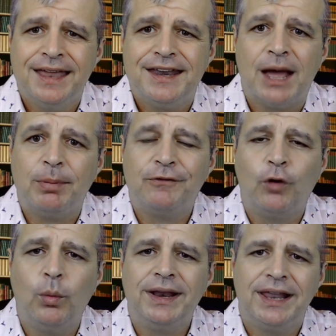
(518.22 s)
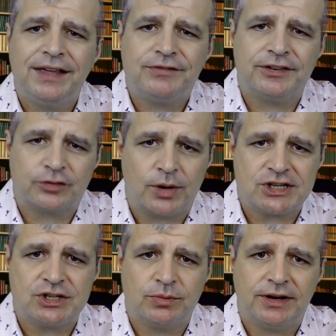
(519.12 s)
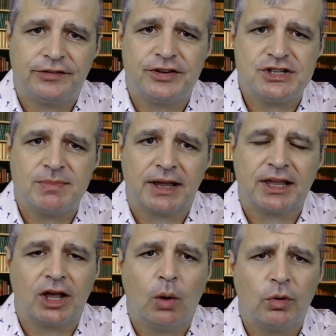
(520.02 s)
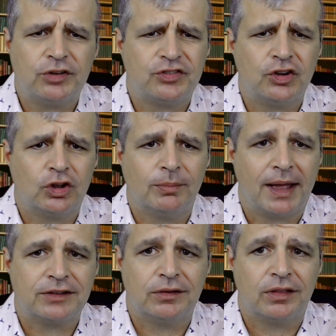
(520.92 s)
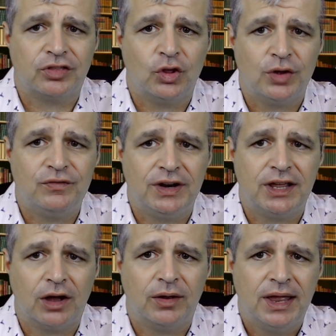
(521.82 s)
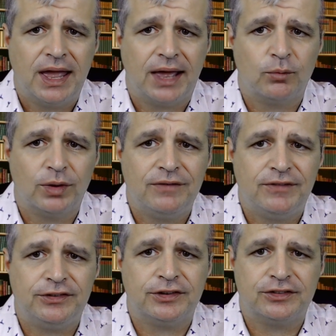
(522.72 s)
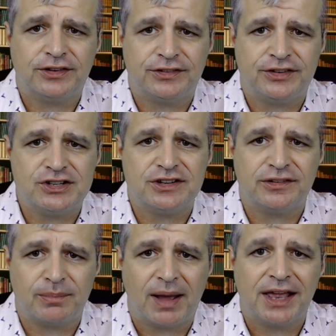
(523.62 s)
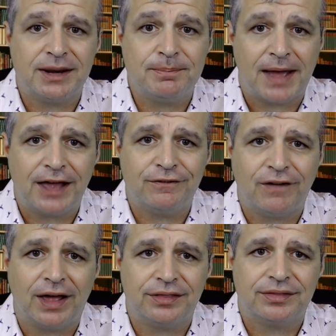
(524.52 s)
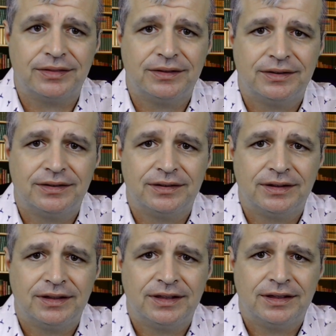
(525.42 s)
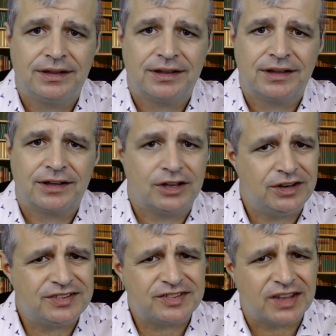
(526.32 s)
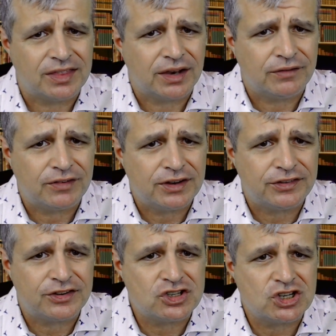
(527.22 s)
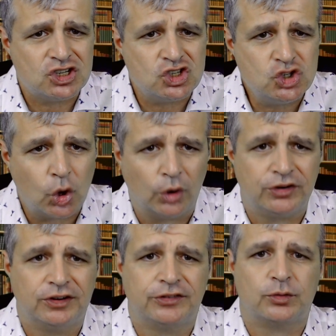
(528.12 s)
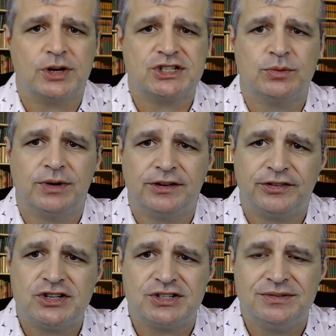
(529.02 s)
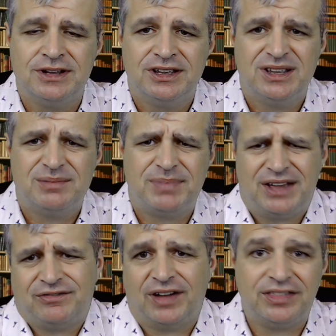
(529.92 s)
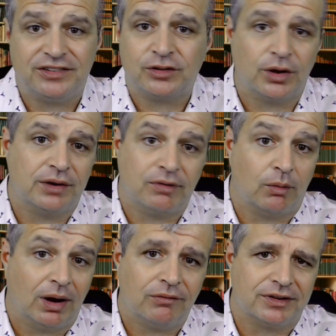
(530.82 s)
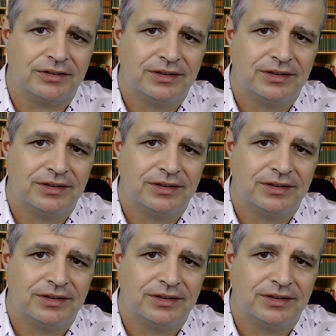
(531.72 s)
Now, before we leave discretionary decision-making, I want to circle back to the third video and revisit decisions made in bad faith. Can you see that if a decision is not a discretionary decision, bad faith is kind of irrelevant?